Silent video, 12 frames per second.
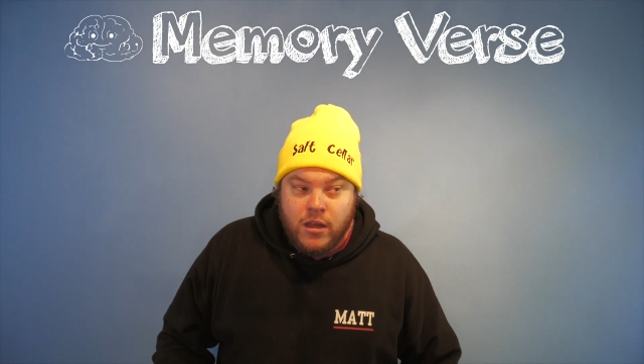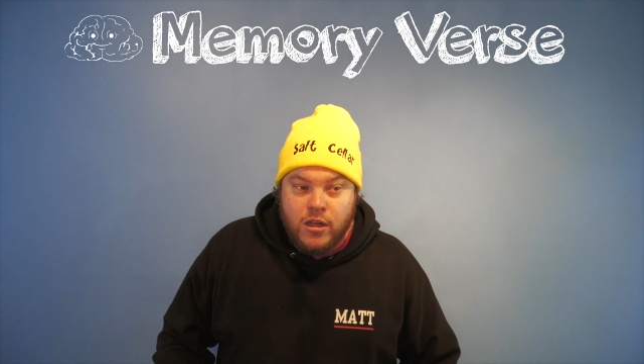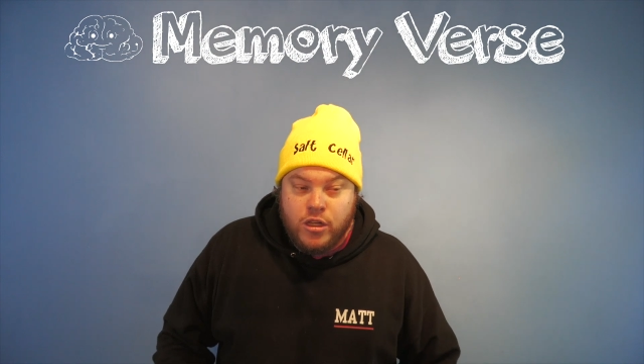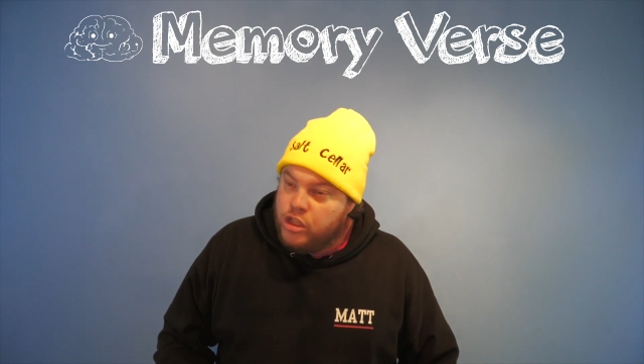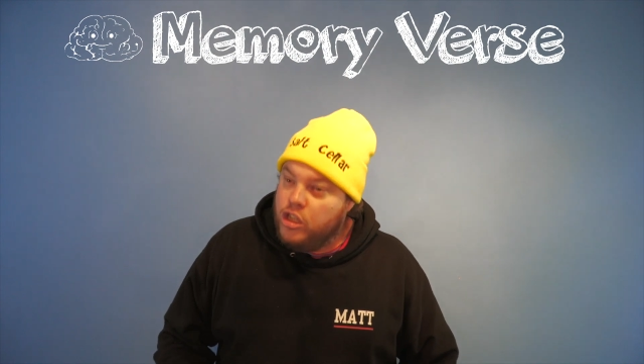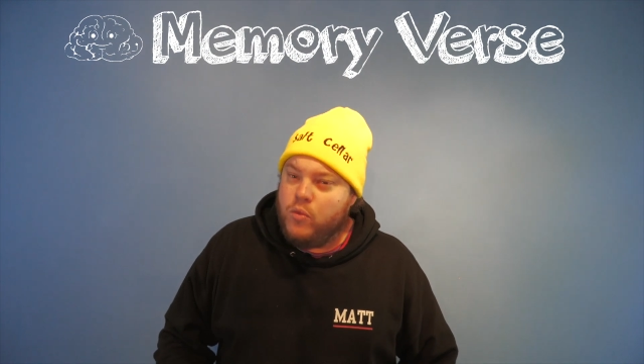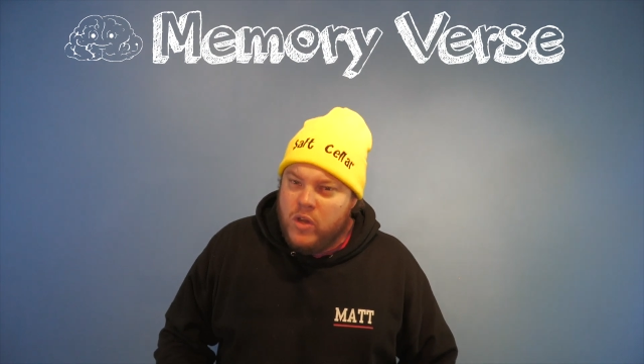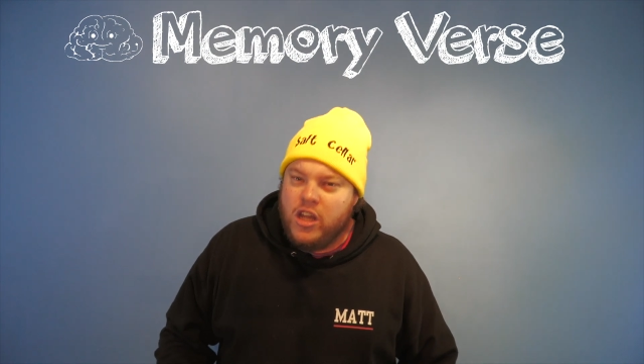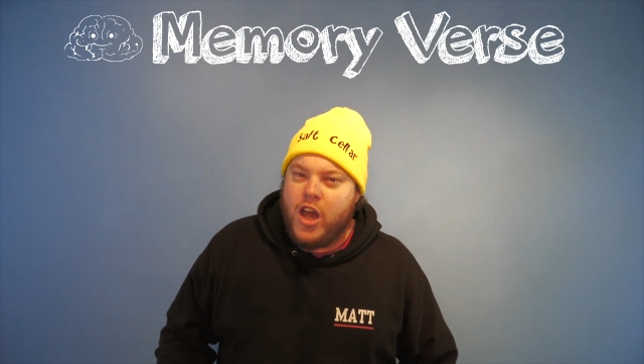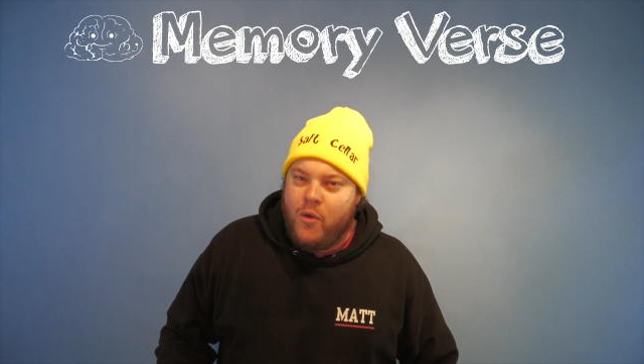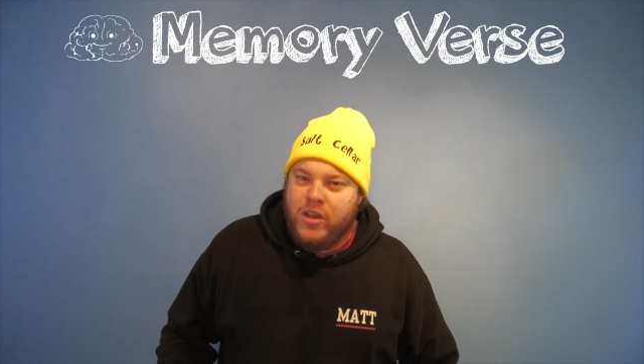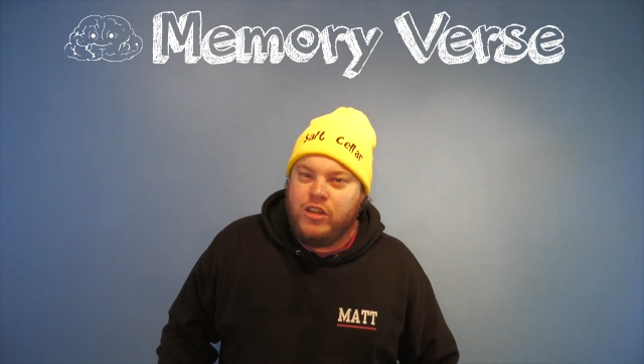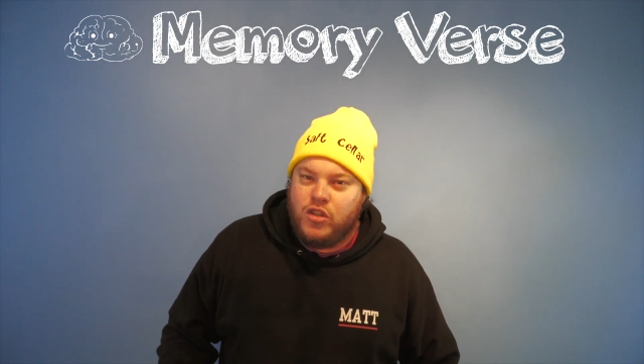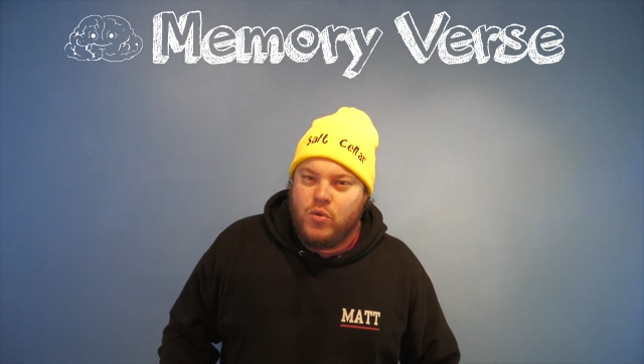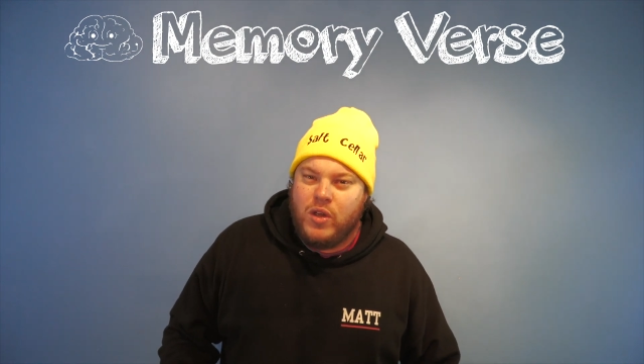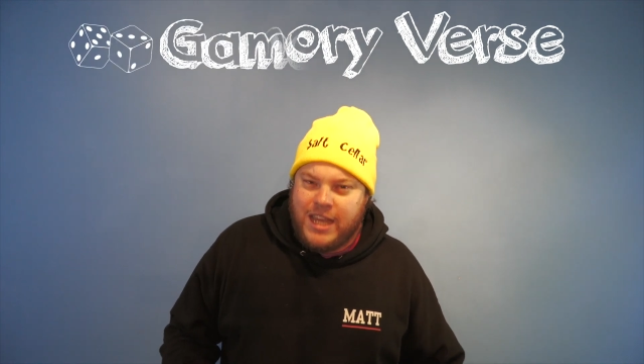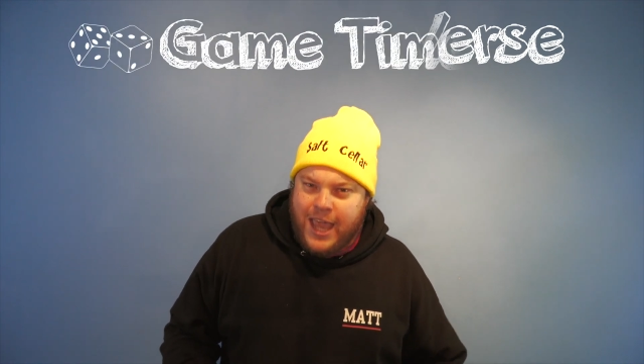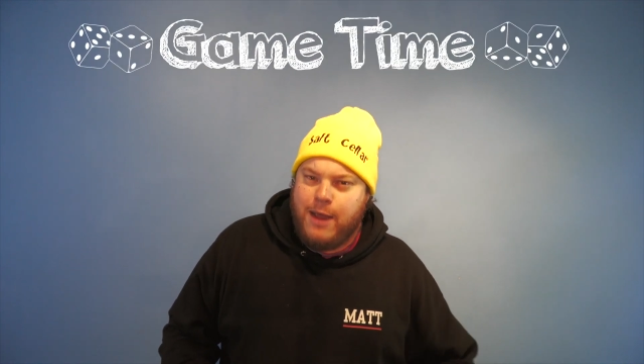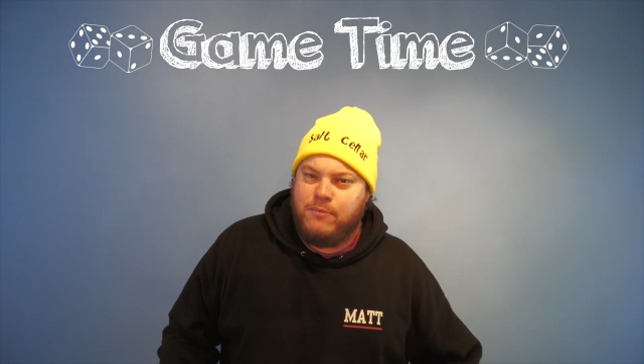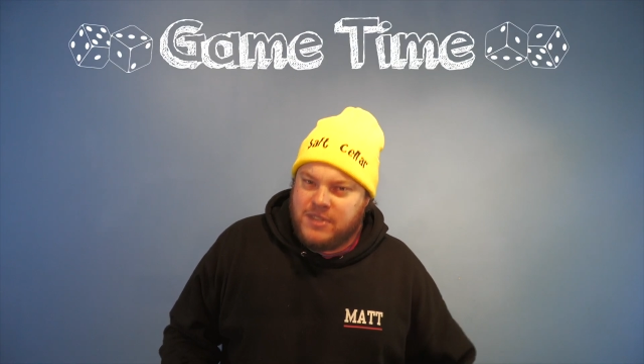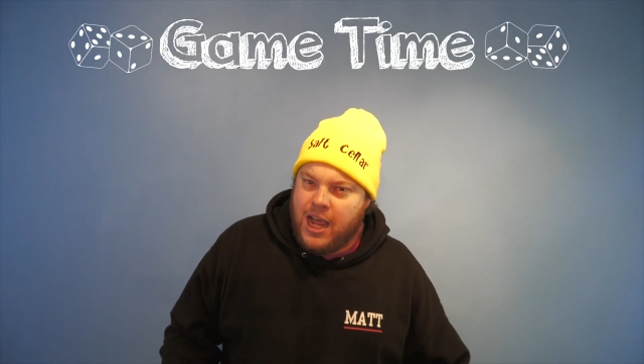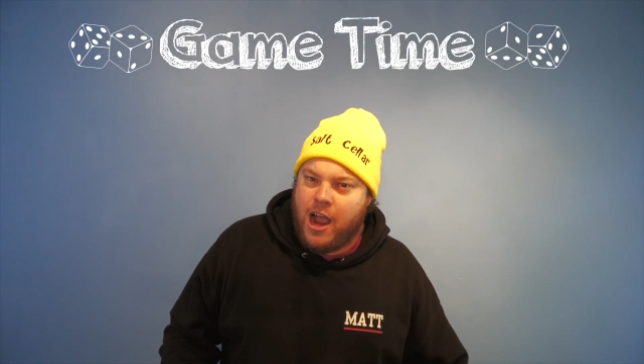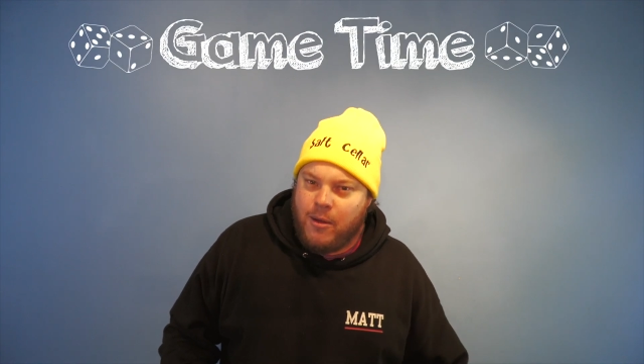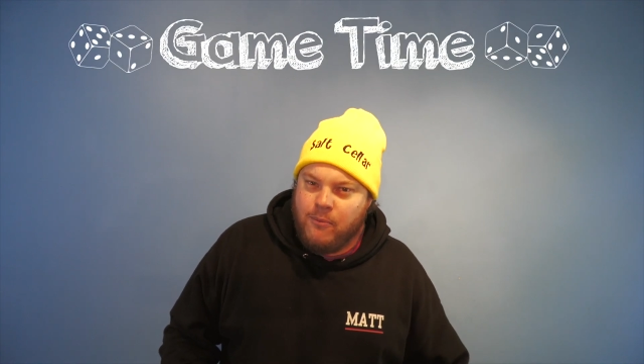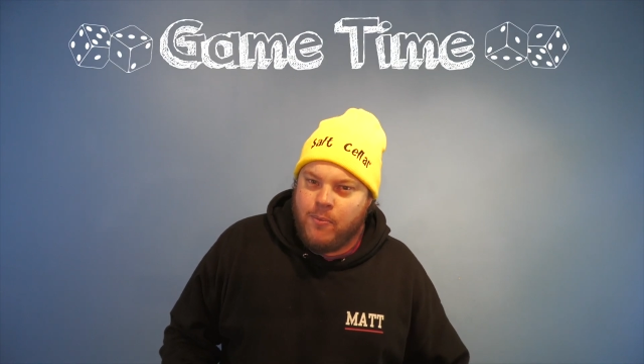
Should we go and do a game time?